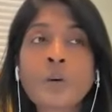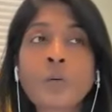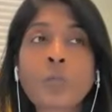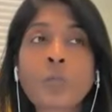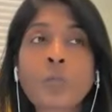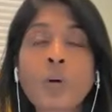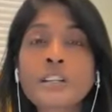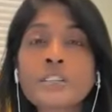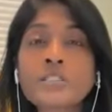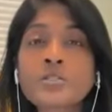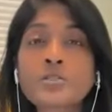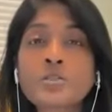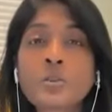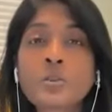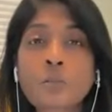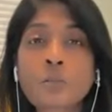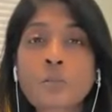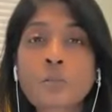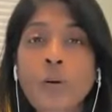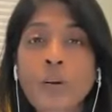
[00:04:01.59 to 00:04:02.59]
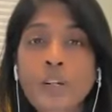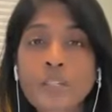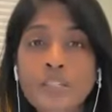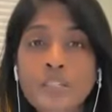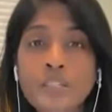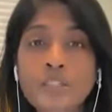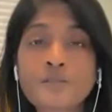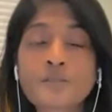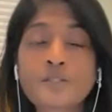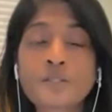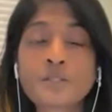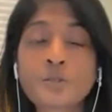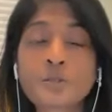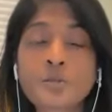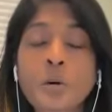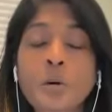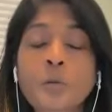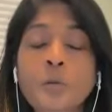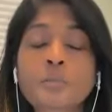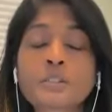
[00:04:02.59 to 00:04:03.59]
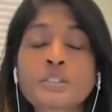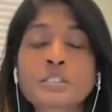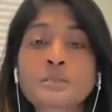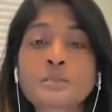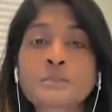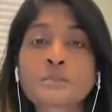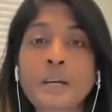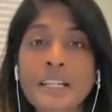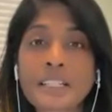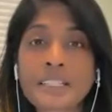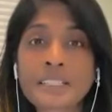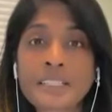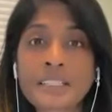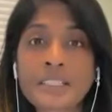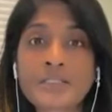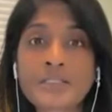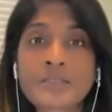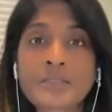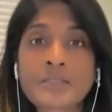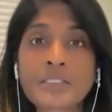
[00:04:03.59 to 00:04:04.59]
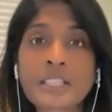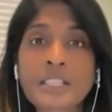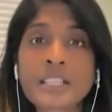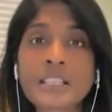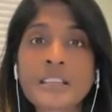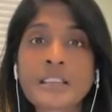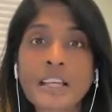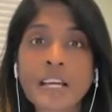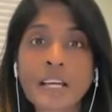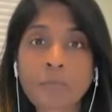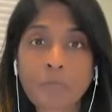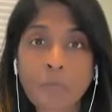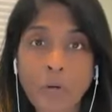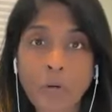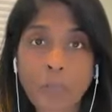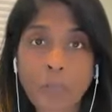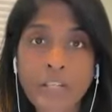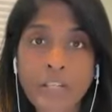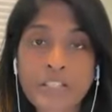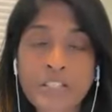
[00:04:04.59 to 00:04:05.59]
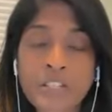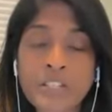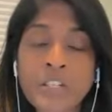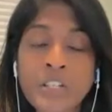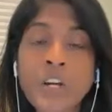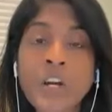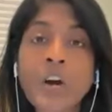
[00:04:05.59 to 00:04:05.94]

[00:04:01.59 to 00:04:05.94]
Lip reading: what is your point of view or perspective in that moment?